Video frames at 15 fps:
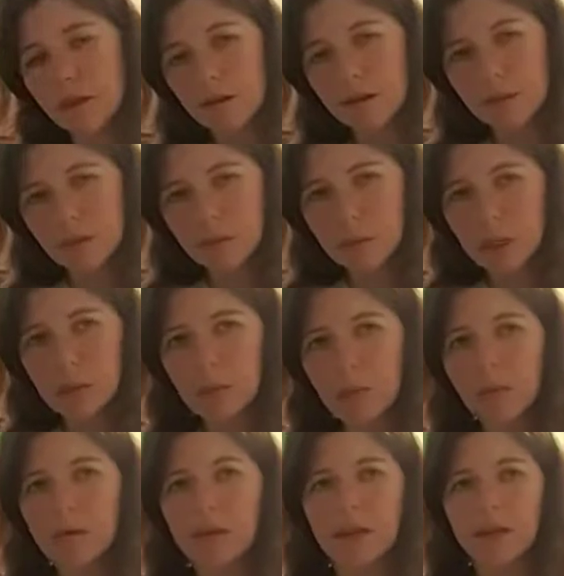are some
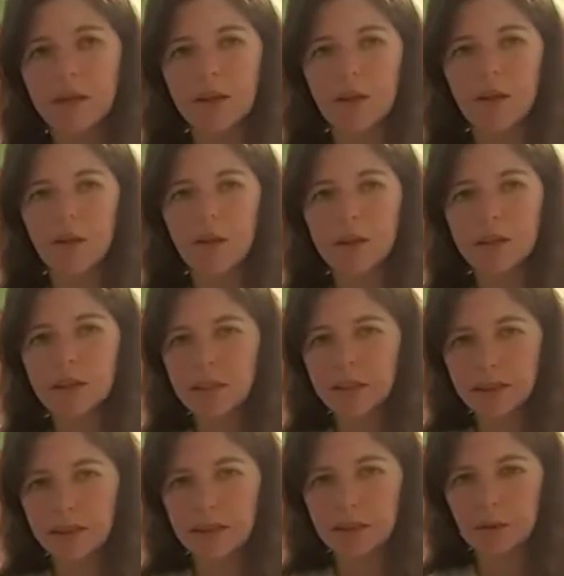people that you're going to
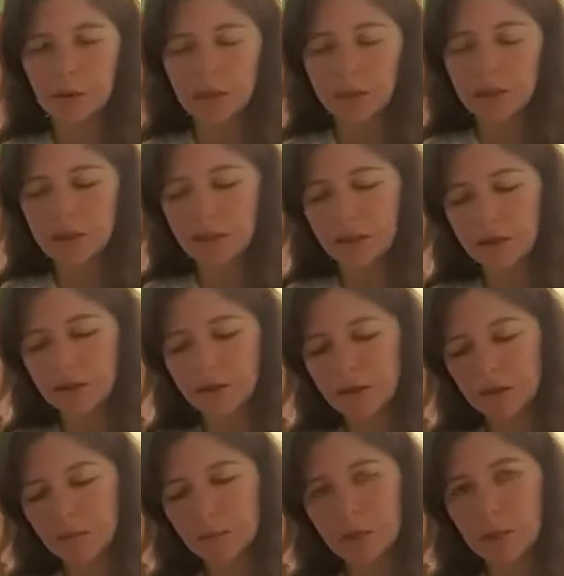connect with, and there are
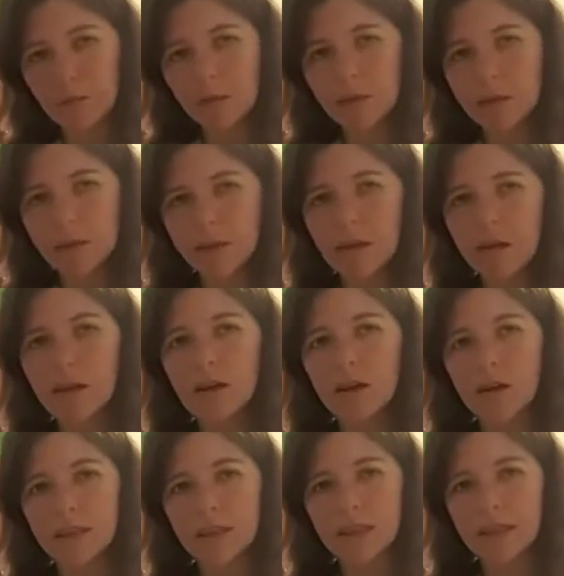some people that you're not
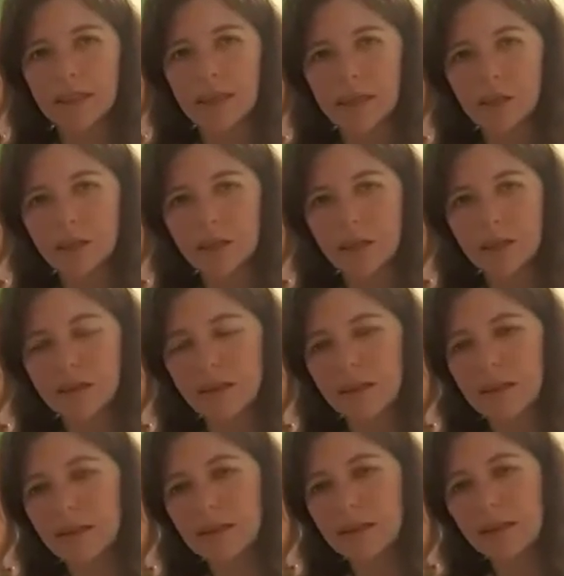going to connect with.
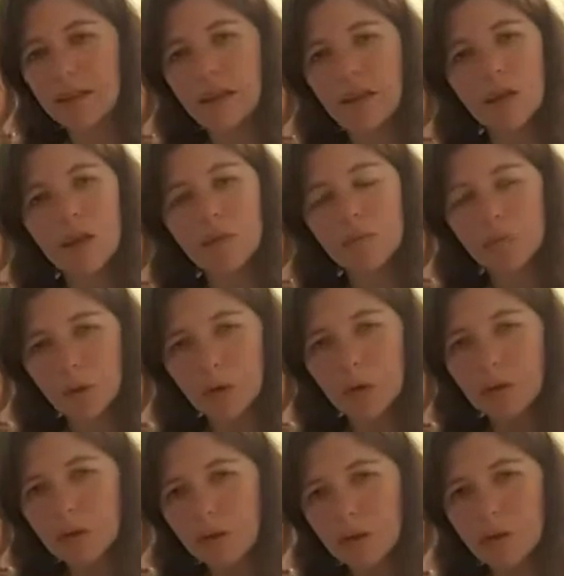And
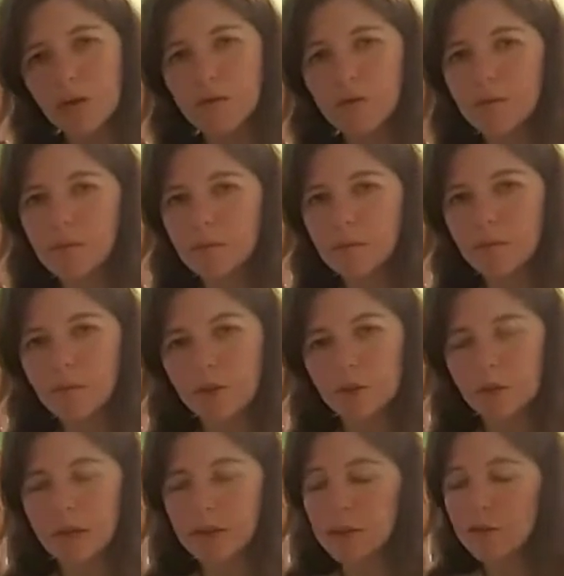both of the
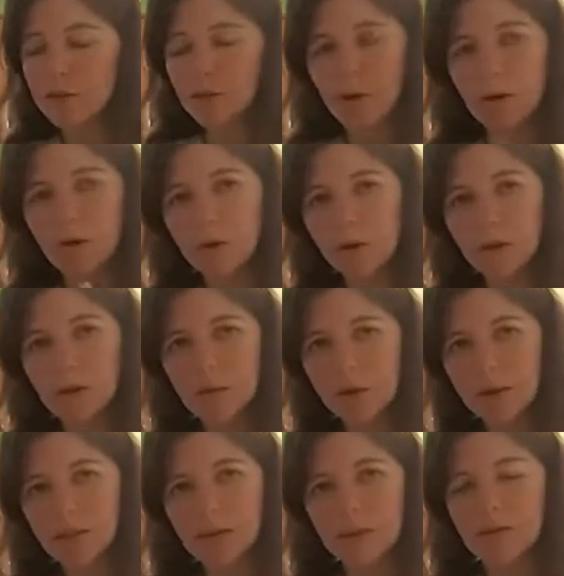perspectives, all
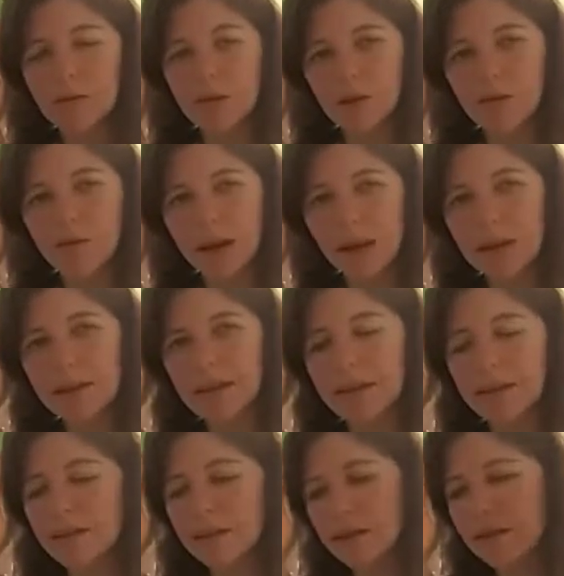perspectives are
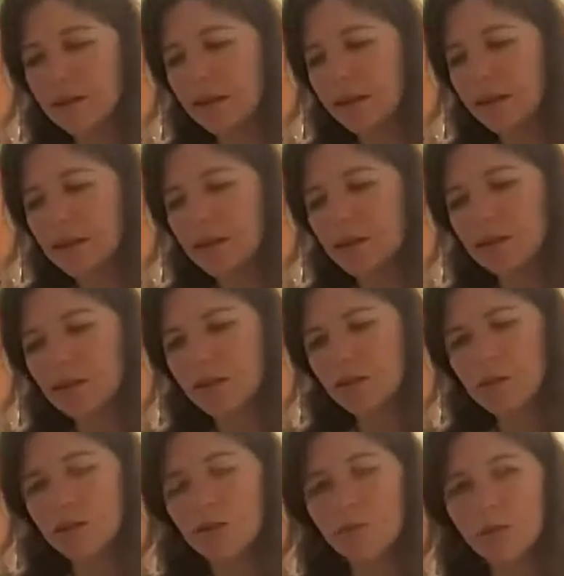valid. It's
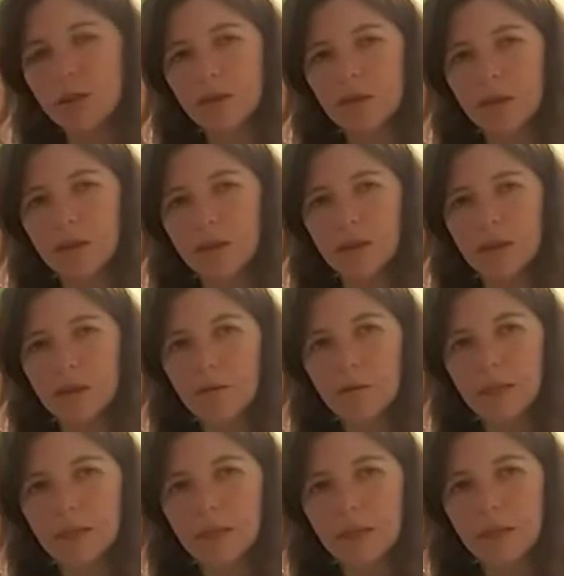just whether or not they
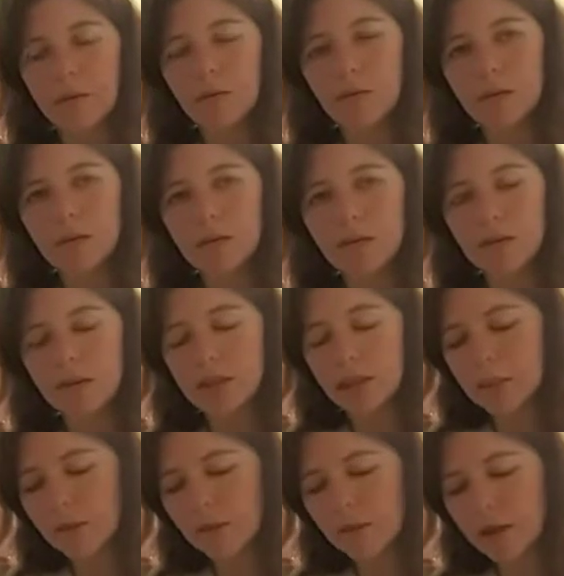resonate with a certain
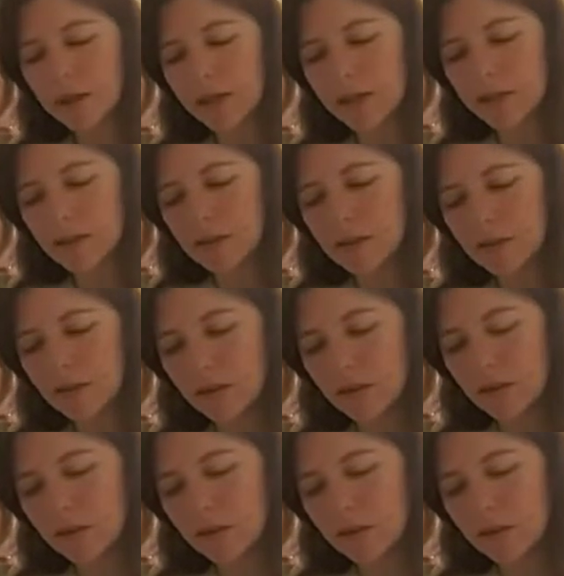type of audience.